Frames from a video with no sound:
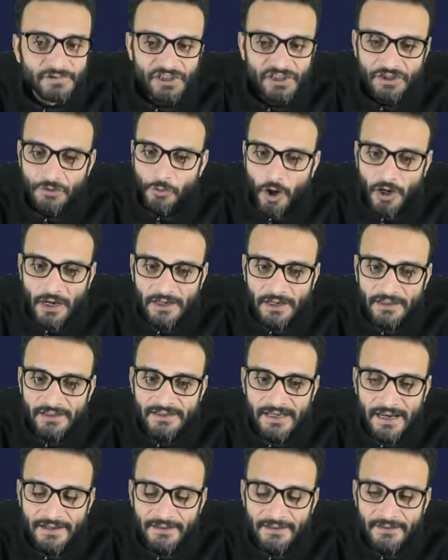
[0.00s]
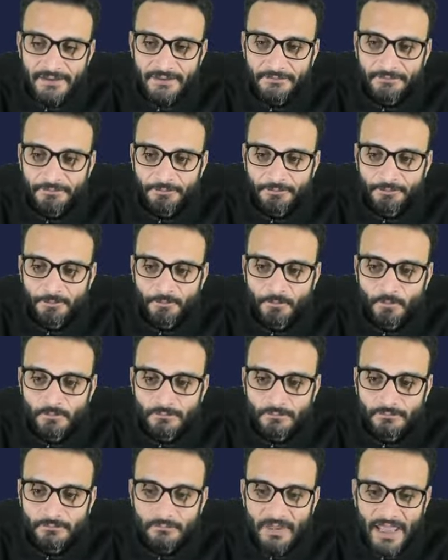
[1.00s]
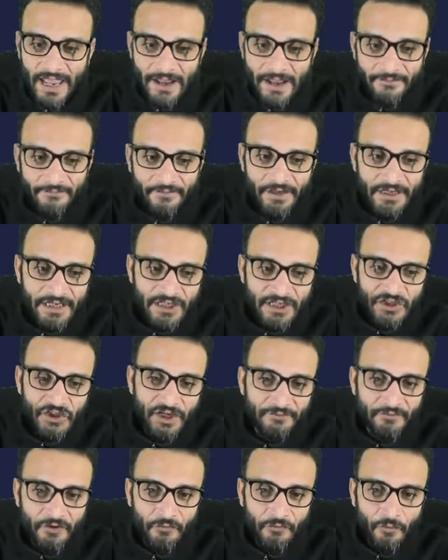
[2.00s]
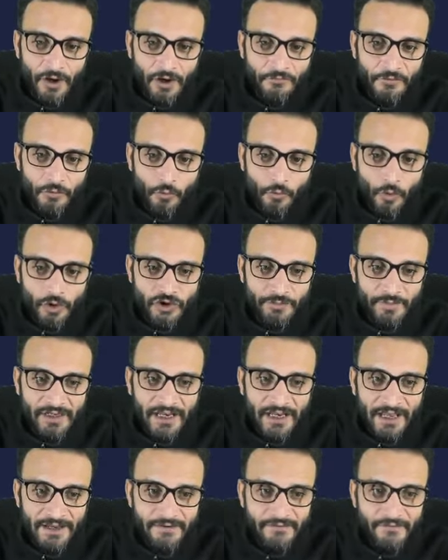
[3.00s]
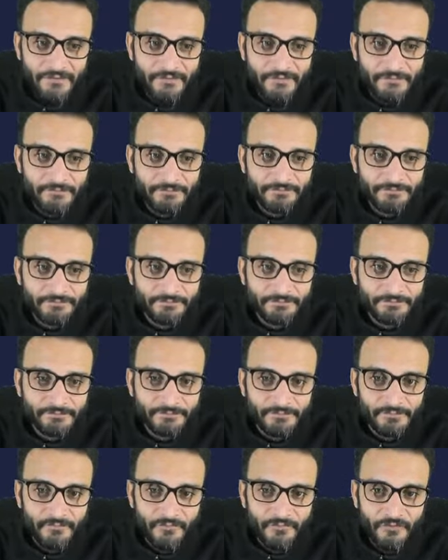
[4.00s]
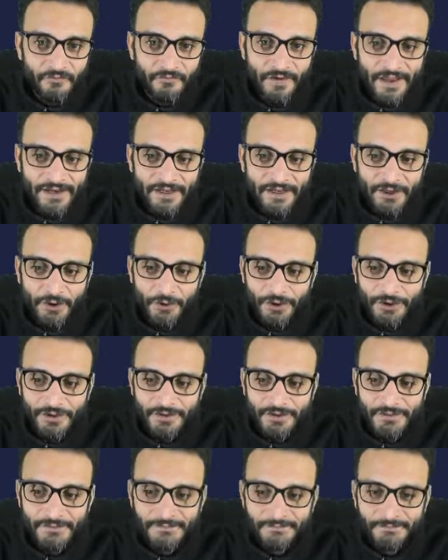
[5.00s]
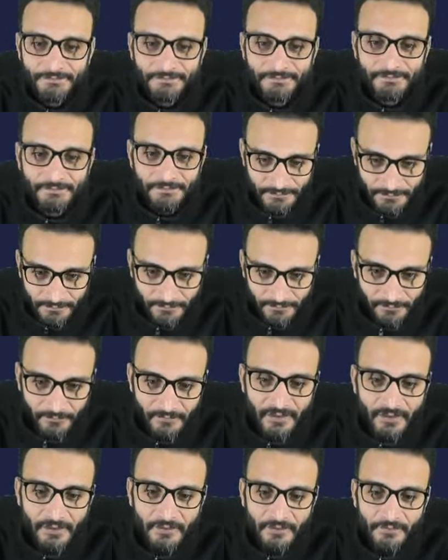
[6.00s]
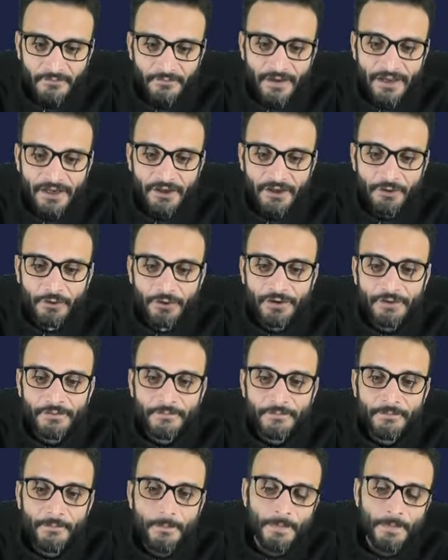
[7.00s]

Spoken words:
Did you all understand? Each and every one of you watching me live? Very good. Very good.